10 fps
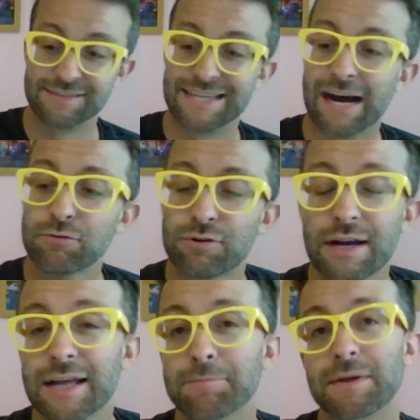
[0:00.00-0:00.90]

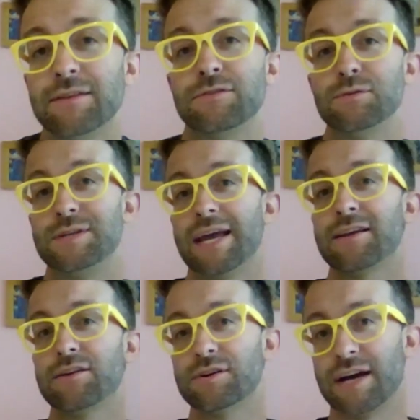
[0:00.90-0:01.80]
Downgrading means you
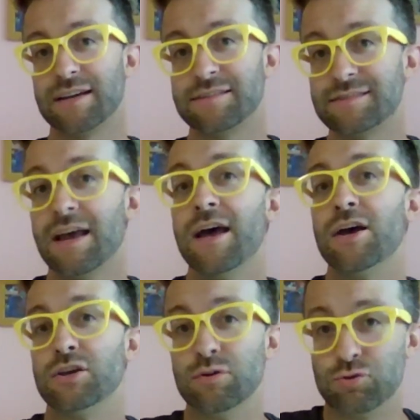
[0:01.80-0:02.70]
take your dice,
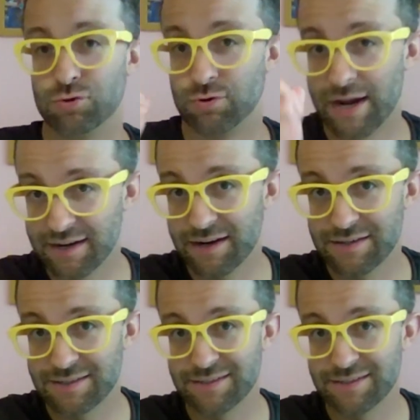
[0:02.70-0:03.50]
you trade it into the